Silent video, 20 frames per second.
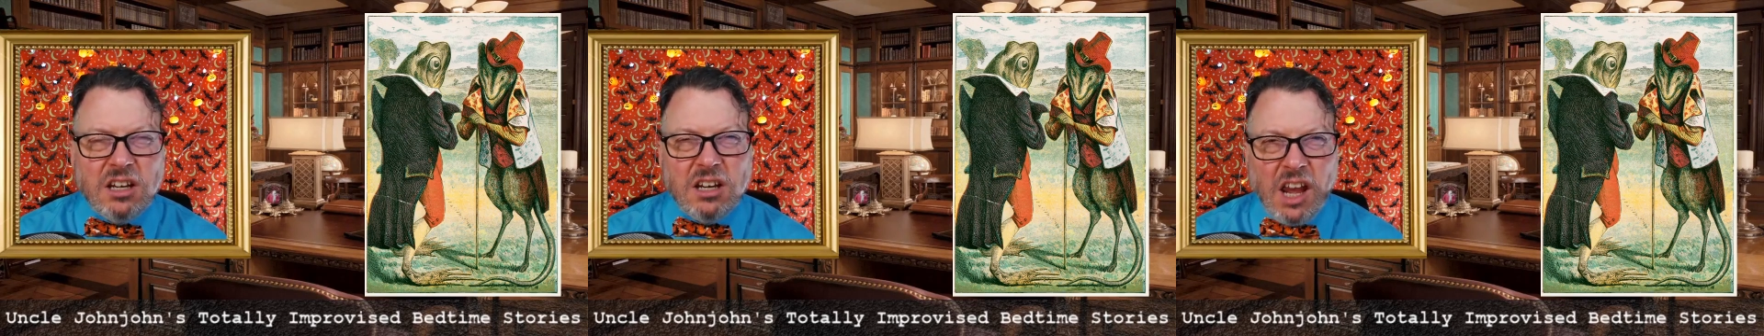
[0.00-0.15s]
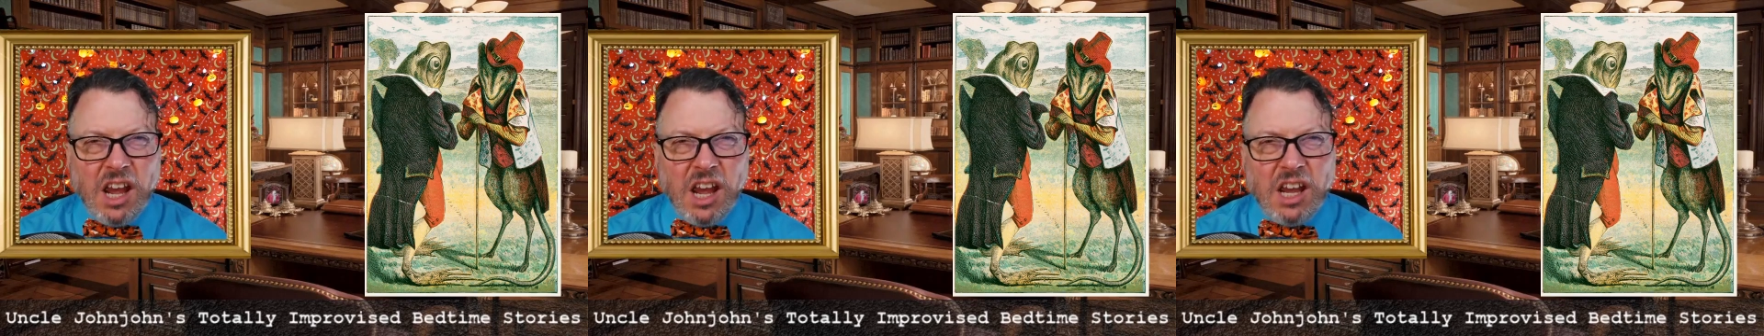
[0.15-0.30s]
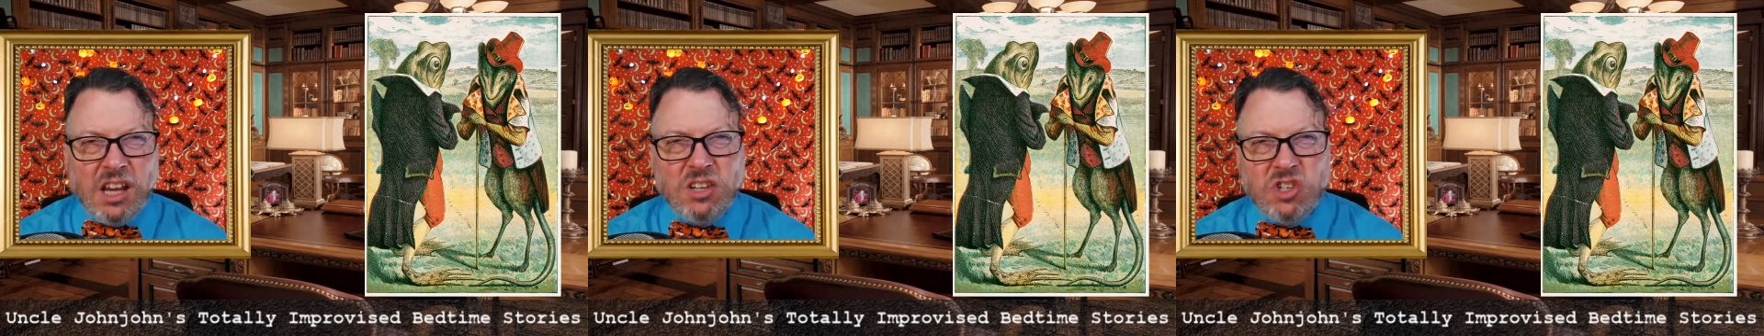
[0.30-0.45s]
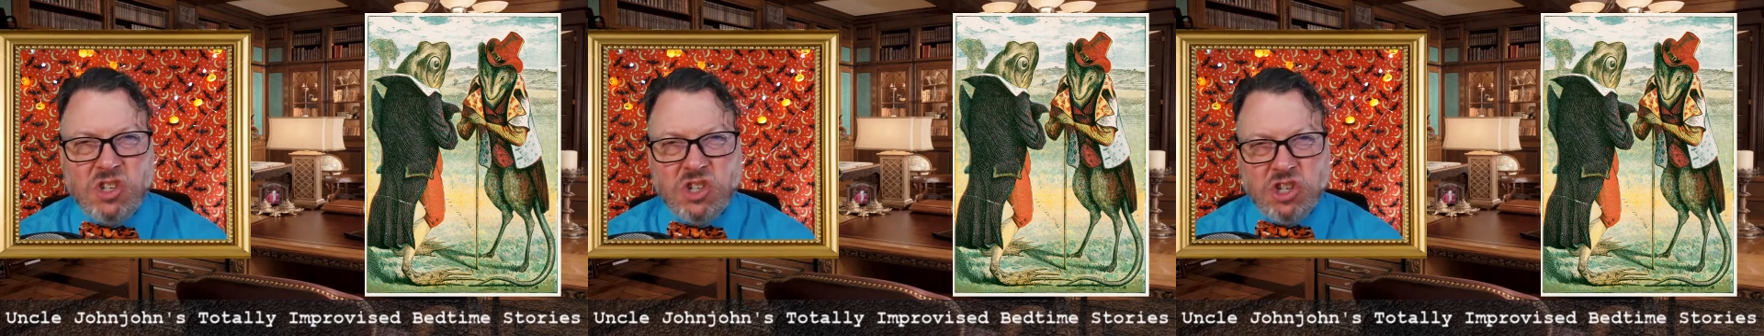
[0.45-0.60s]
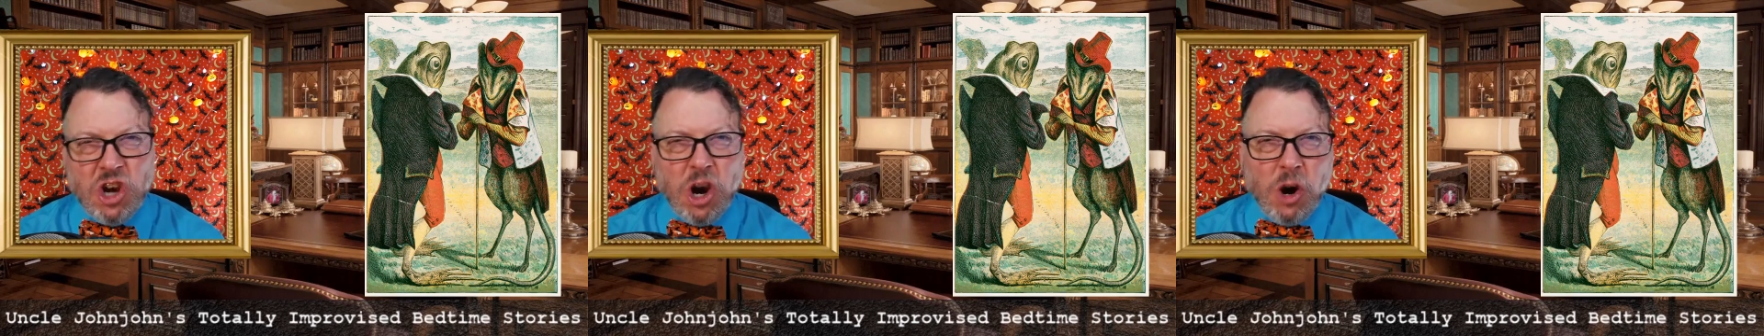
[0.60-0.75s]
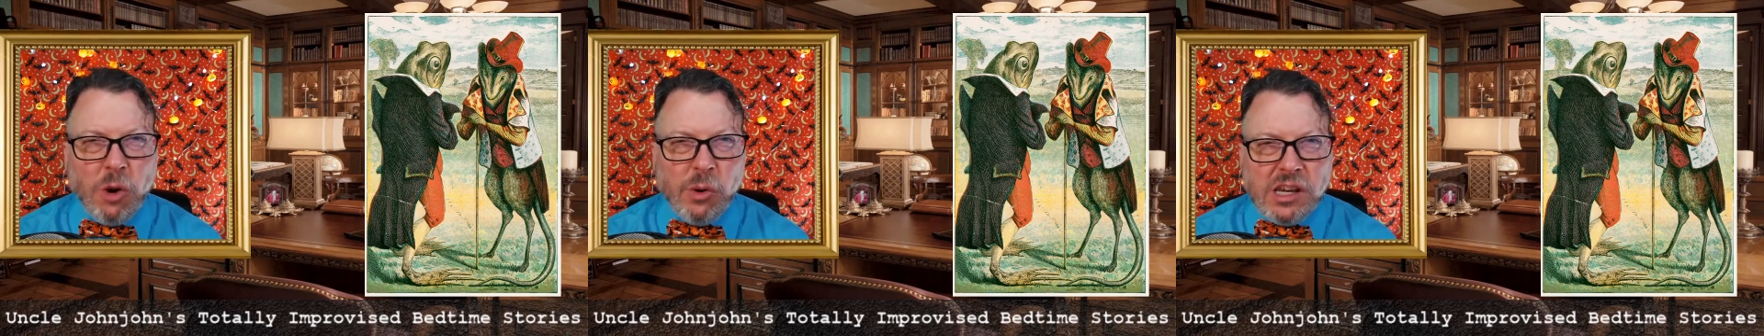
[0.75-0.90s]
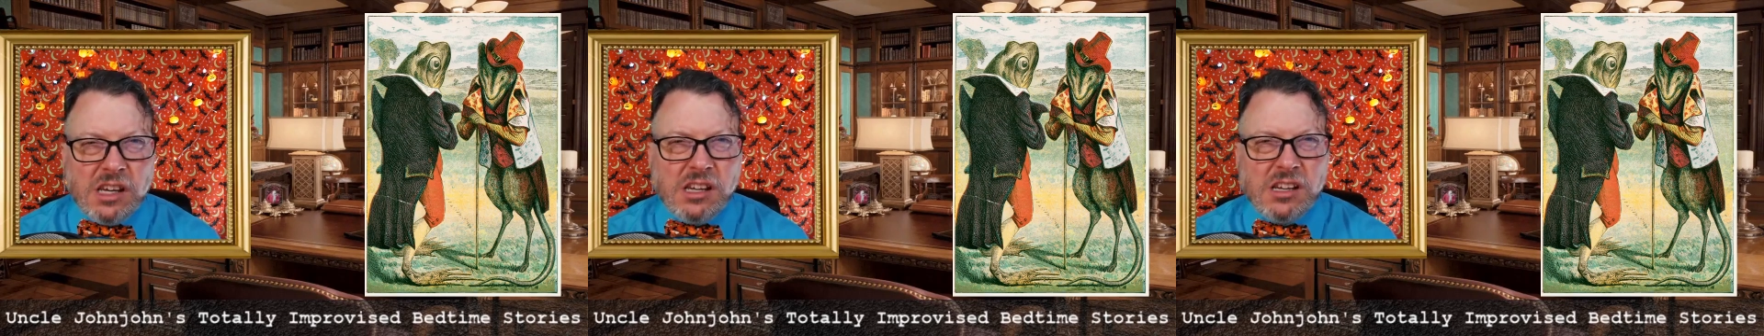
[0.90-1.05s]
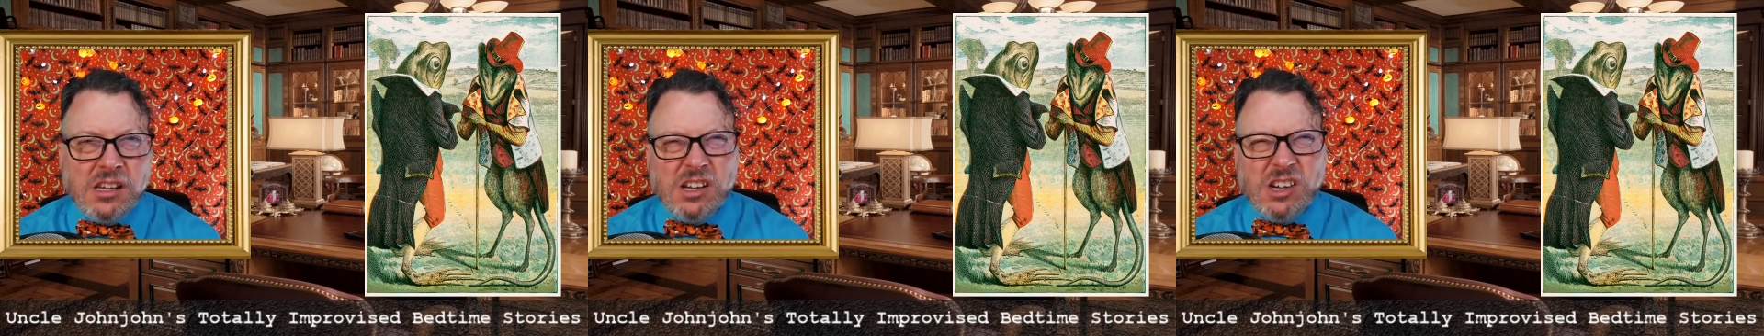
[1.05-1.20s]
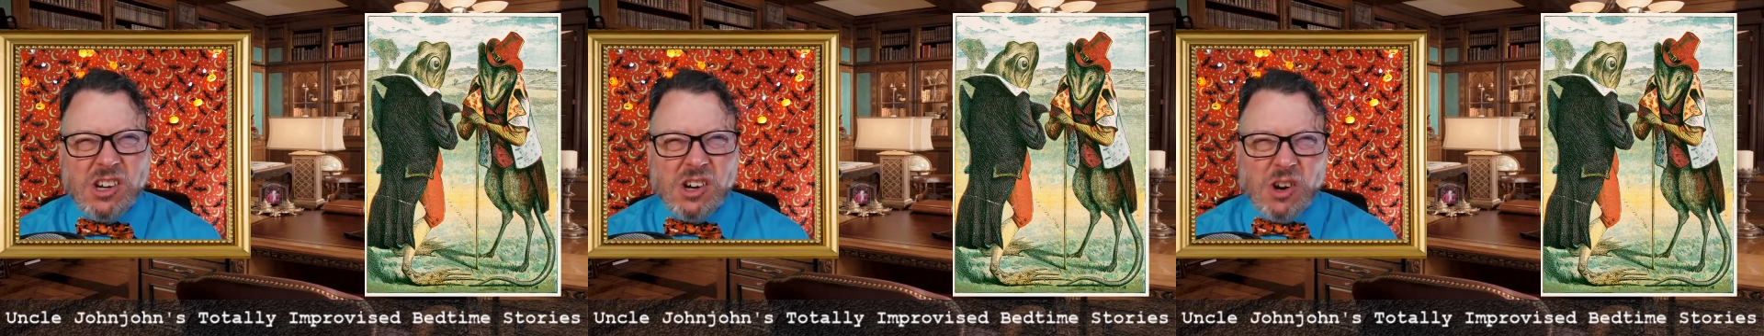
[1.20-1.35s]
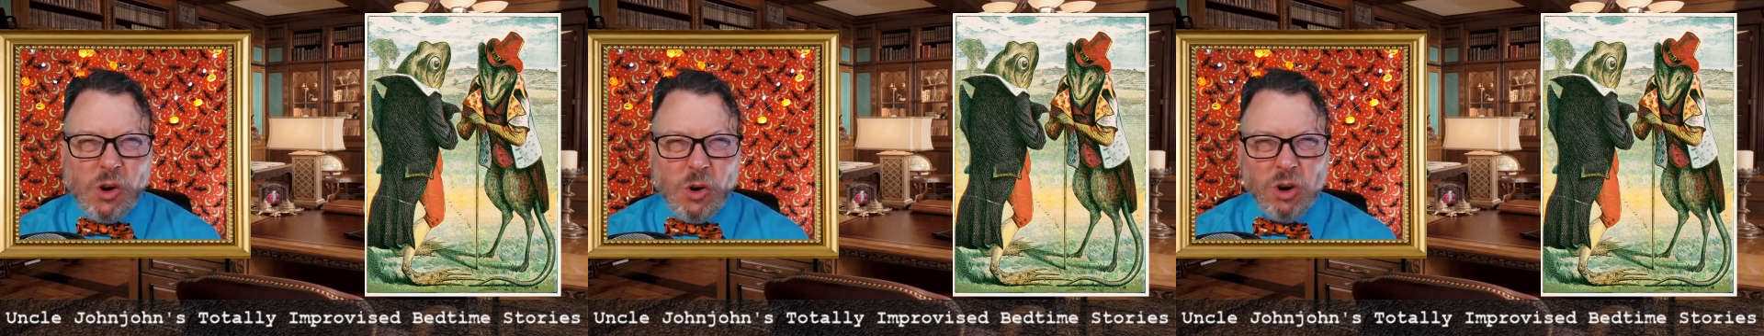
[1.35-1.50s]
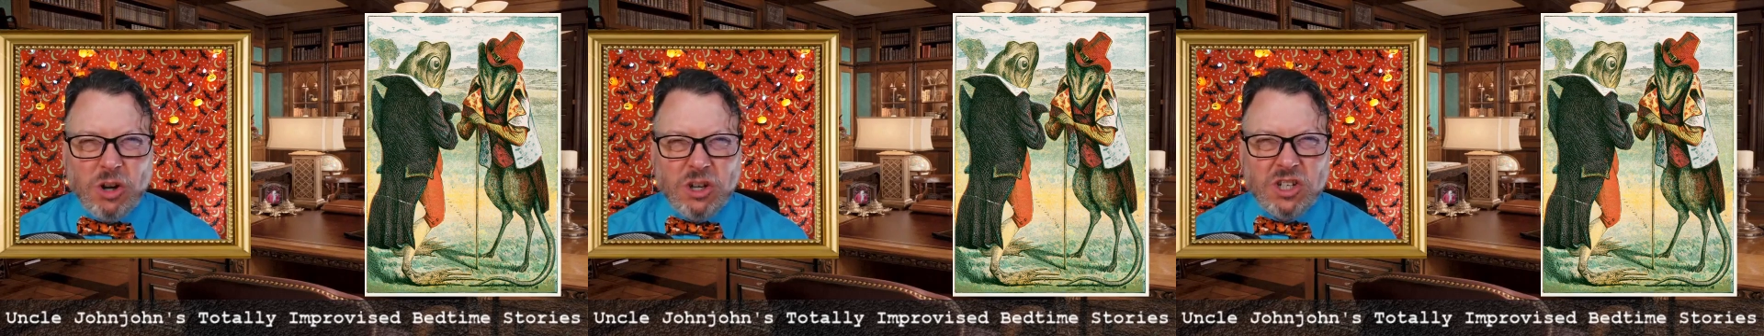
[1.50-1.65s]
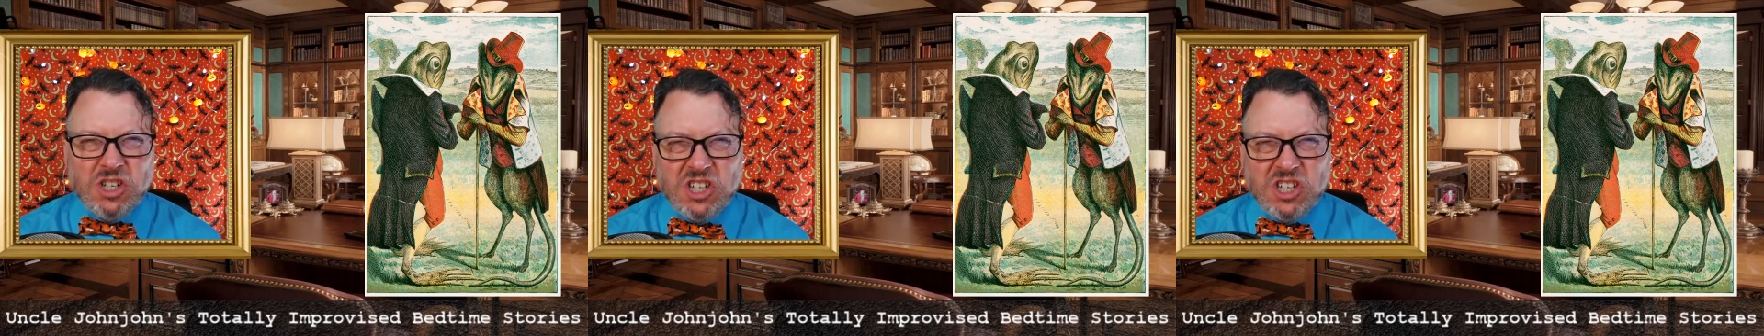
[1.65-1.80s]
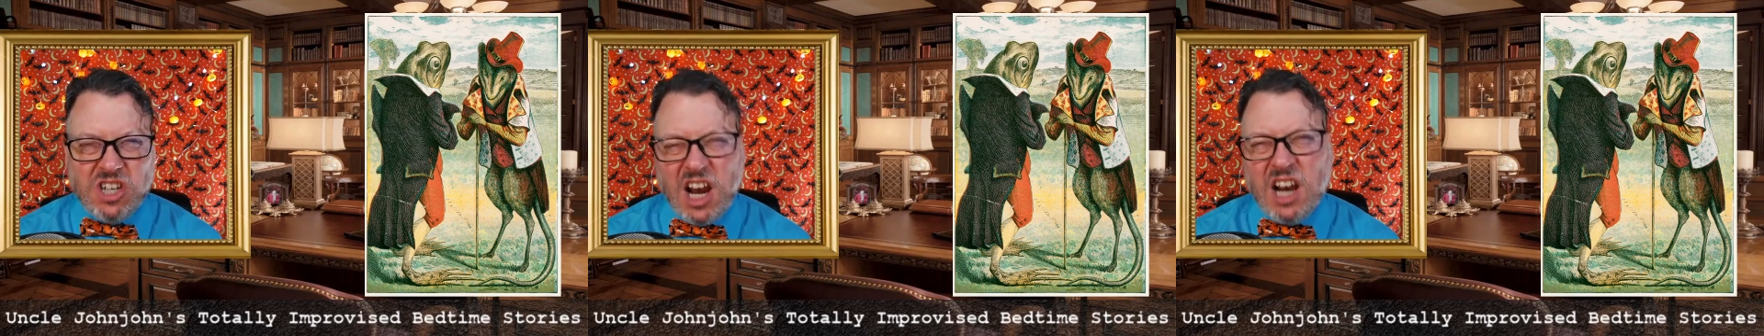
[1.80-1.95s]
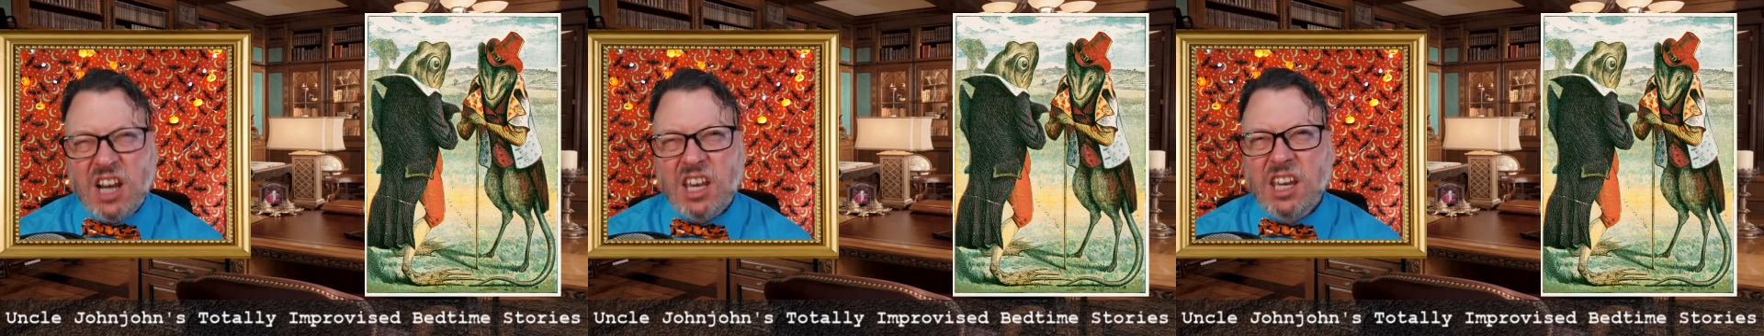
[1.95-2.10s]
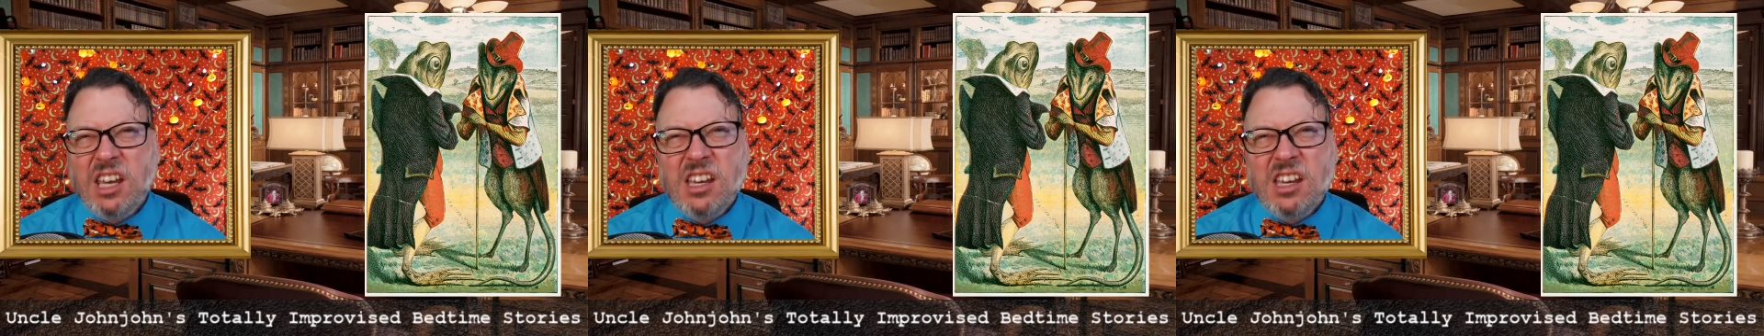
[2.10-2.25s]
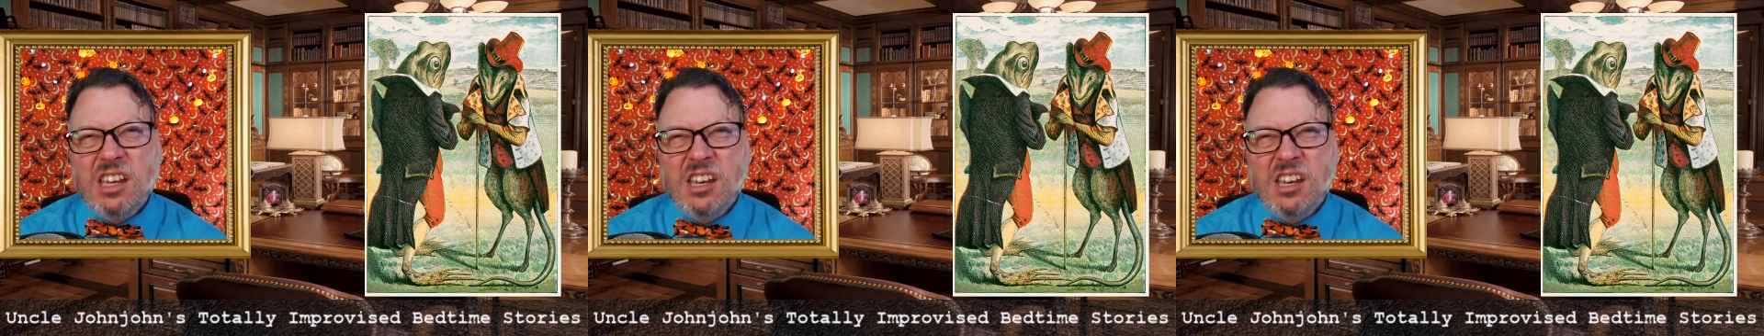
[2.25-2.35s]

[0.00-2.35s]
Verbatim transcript: hey, Joey or Chucky